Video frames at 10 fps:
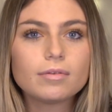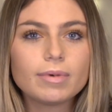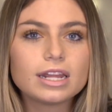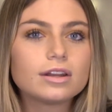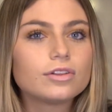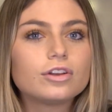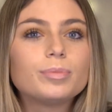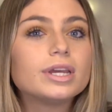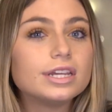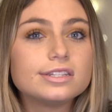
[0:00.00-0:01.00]
made it a little
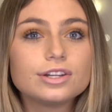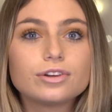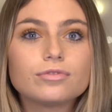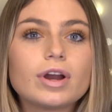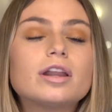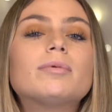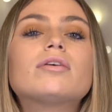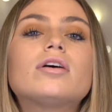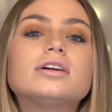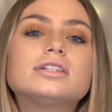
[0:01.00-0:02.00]
bit easier to write
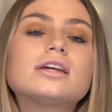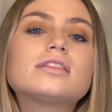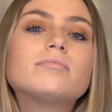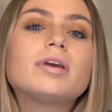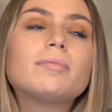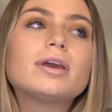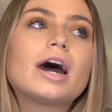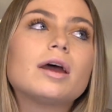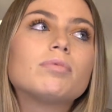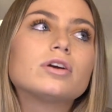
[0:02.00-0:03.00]
about content that maybe
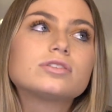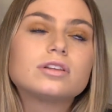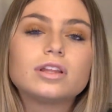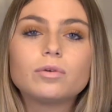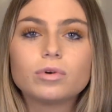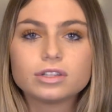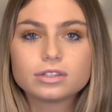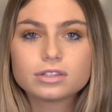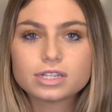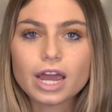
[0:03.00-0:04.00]
I personally
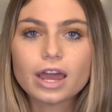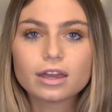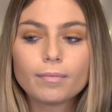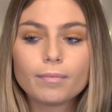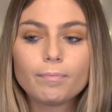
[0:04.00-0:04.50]
wouldn't say.